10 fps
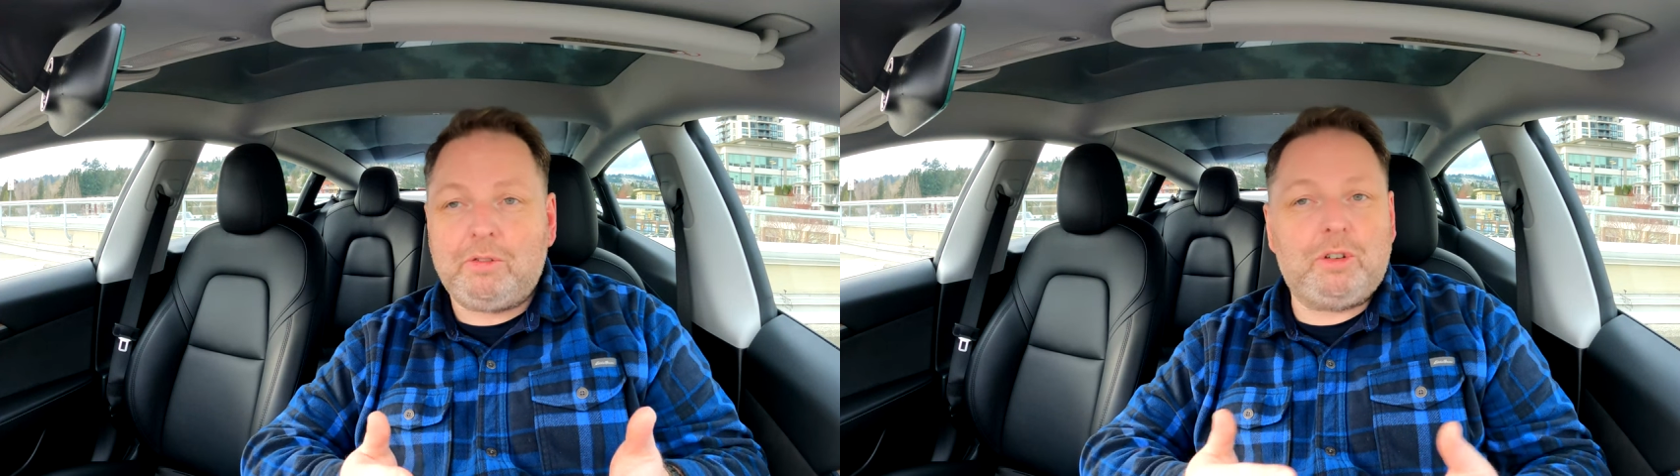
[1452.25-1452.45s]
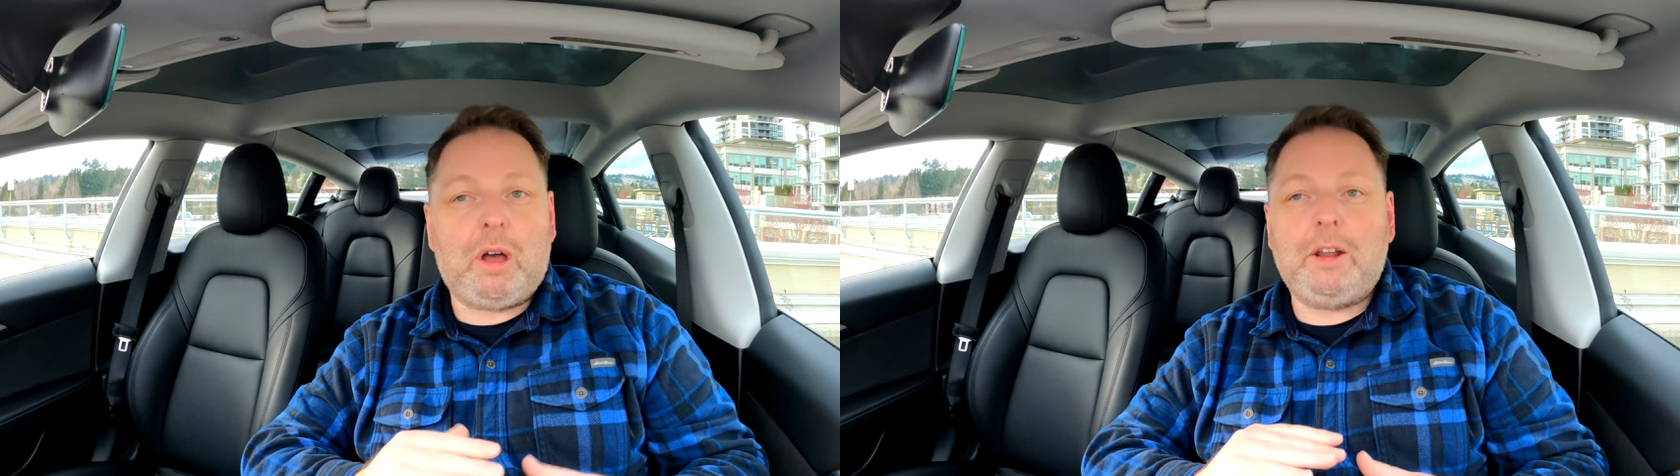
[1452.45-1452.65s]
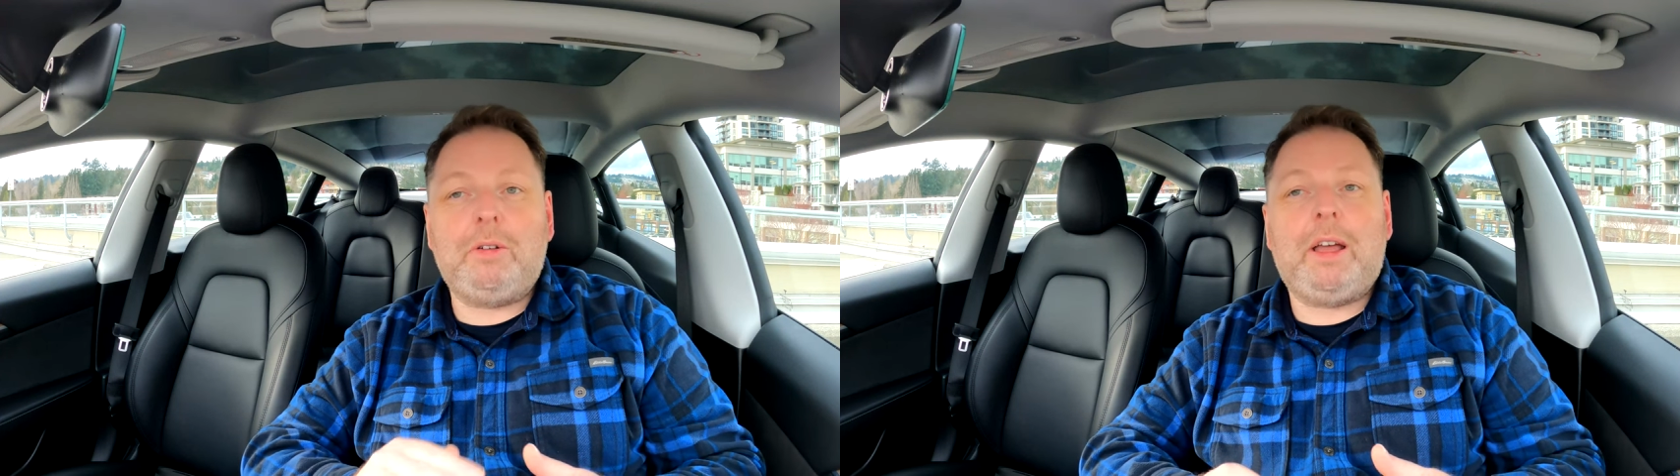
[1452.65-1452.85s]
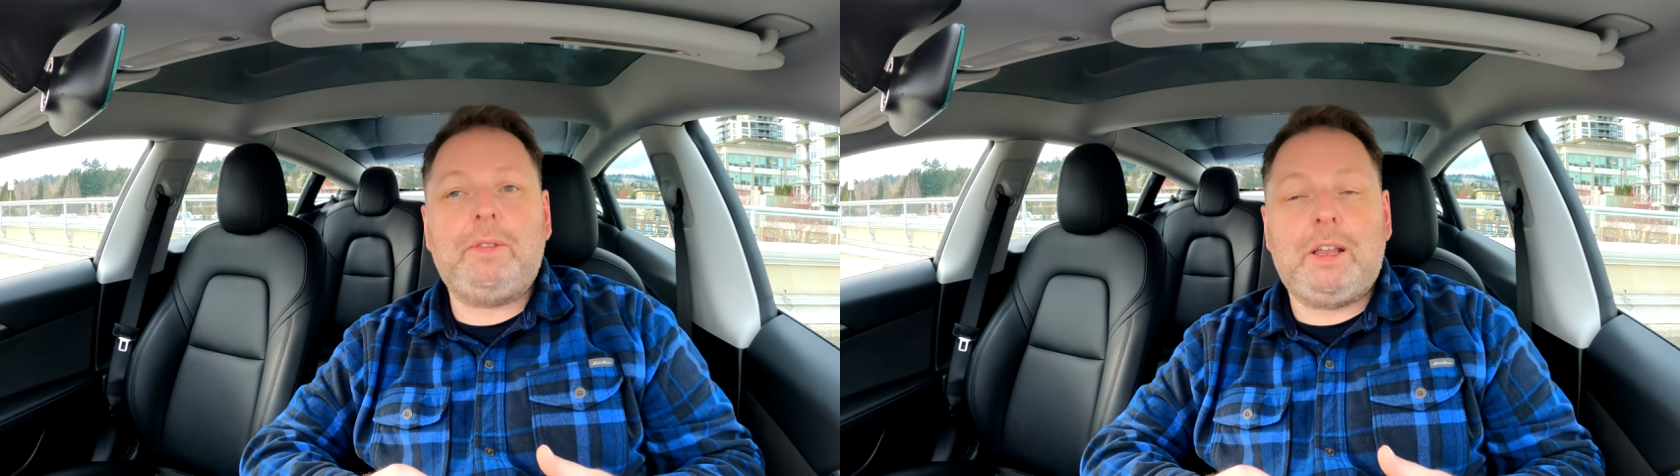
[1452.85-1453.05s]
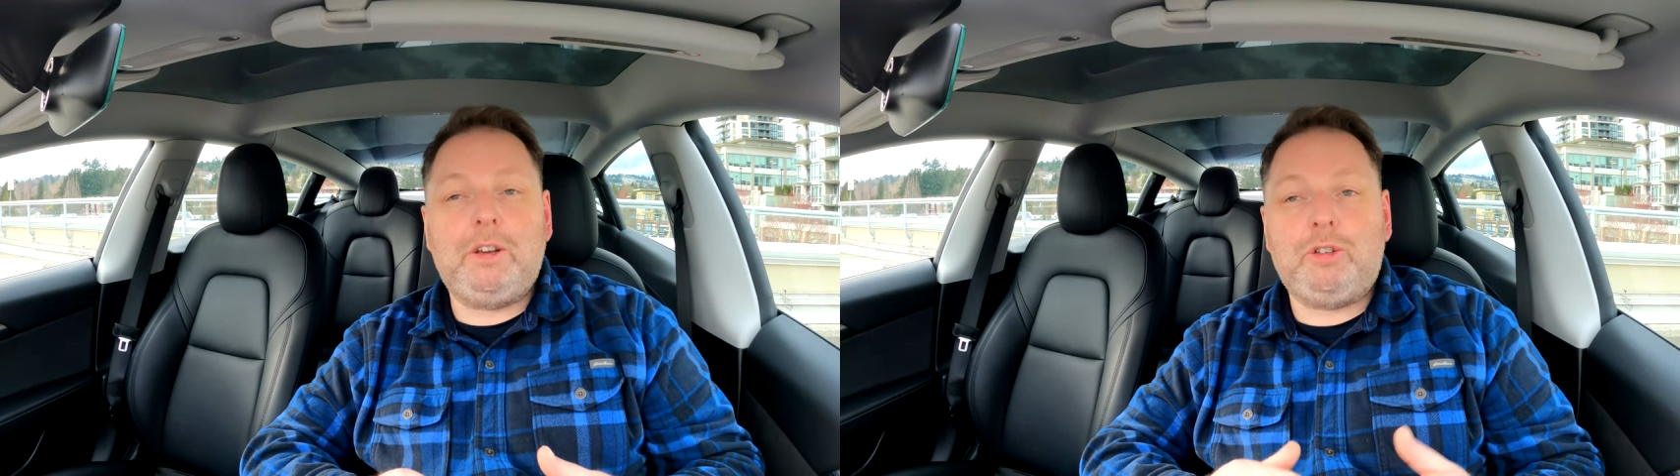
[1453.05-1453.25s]
So I don't
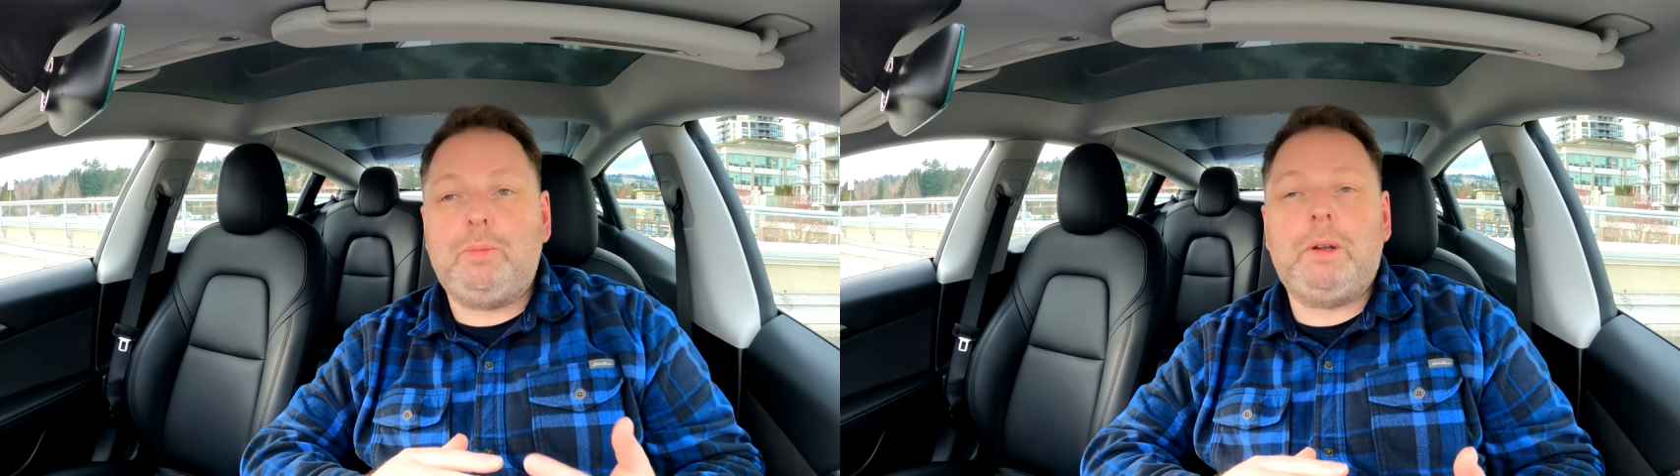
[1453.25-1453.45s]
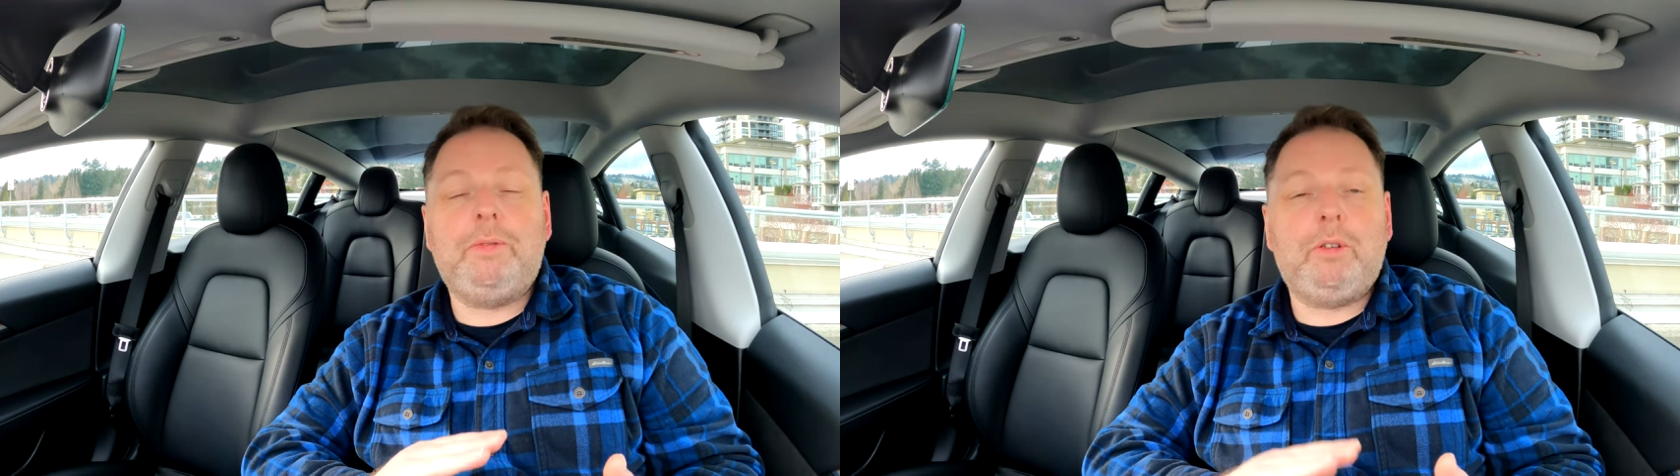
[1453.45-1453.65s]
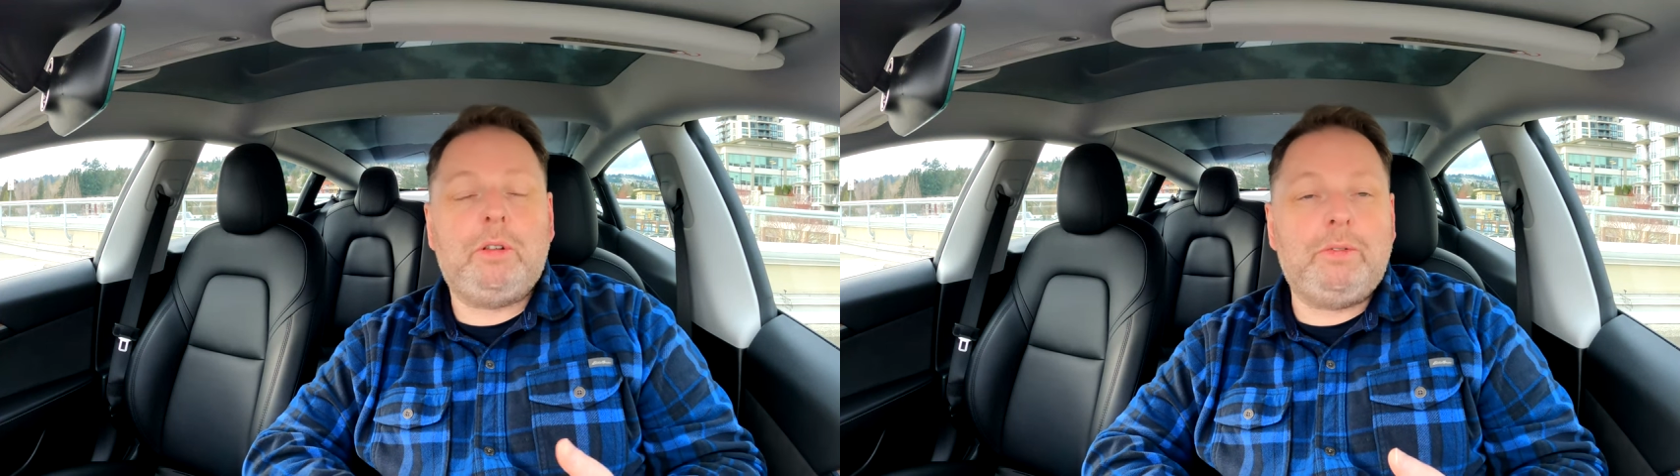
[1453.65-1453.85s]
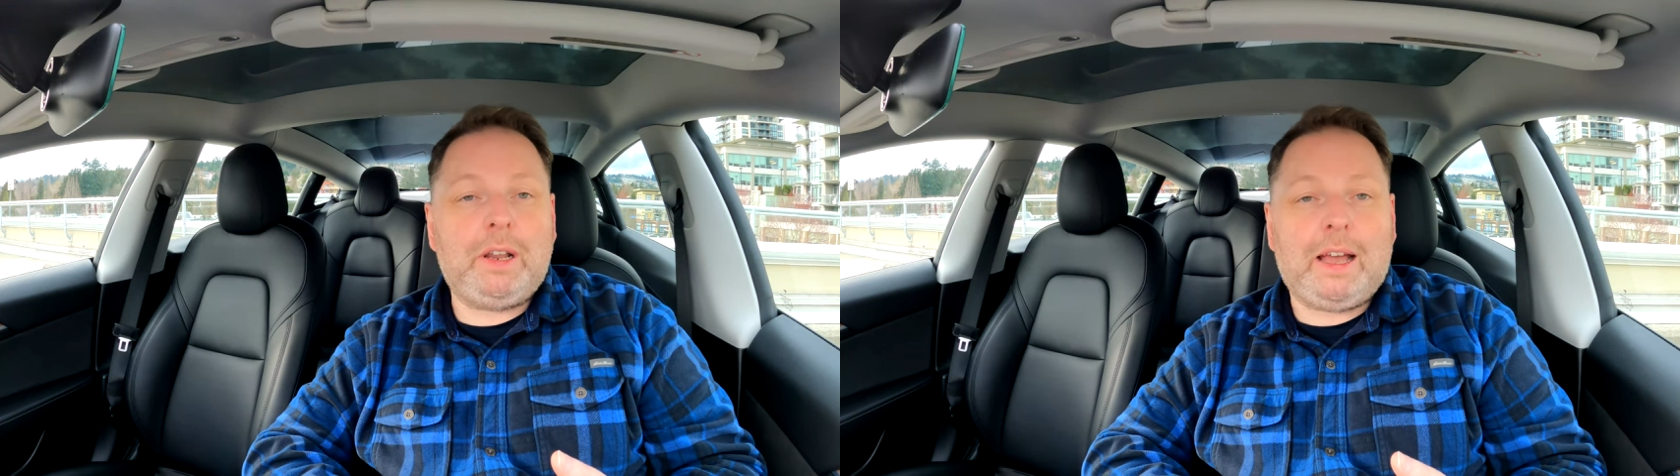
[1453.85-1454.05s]
have that issue. But if you live